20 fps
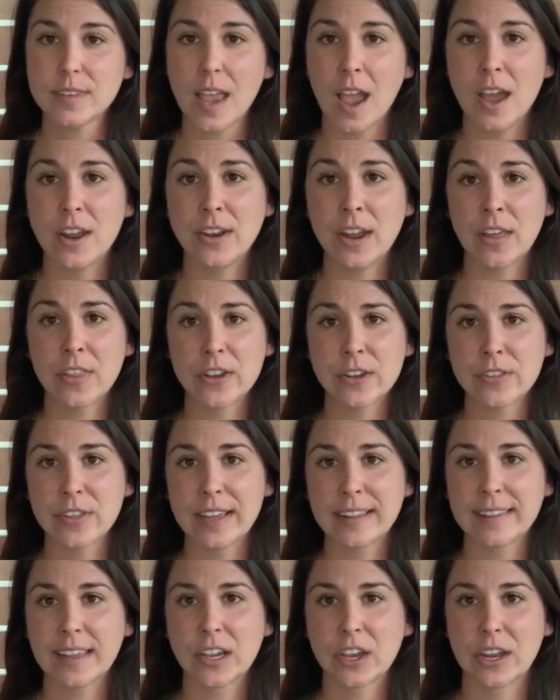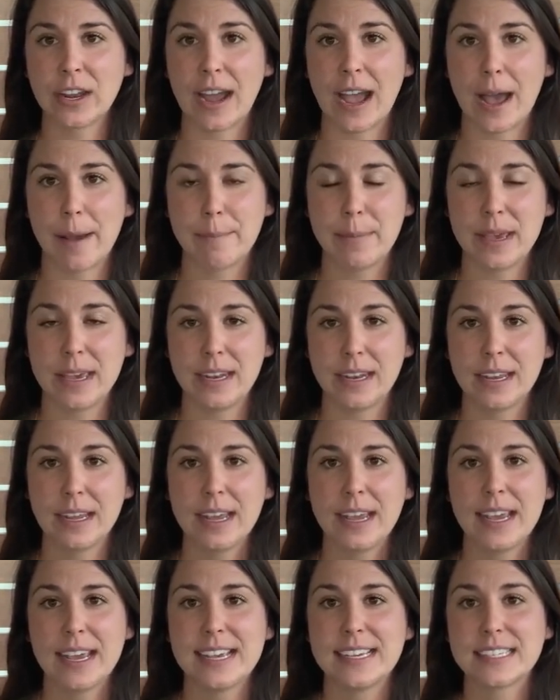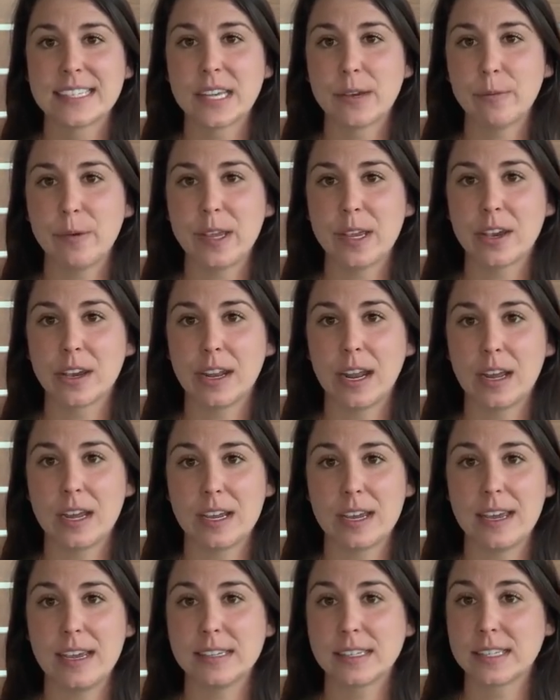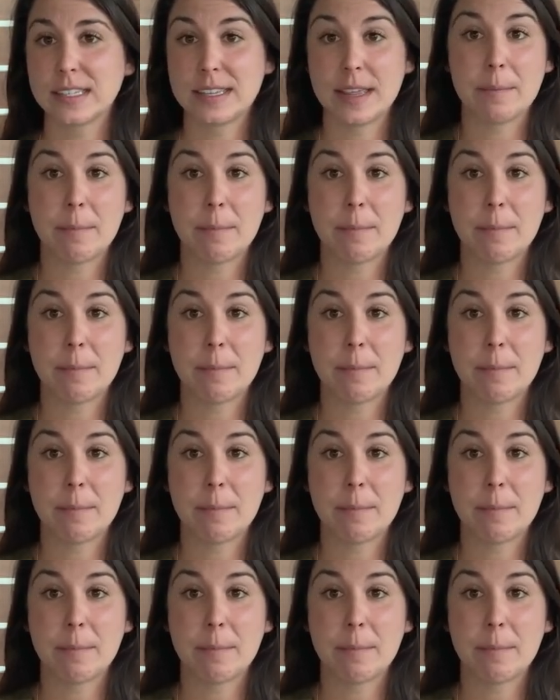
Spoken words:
Another thing that could happen is that the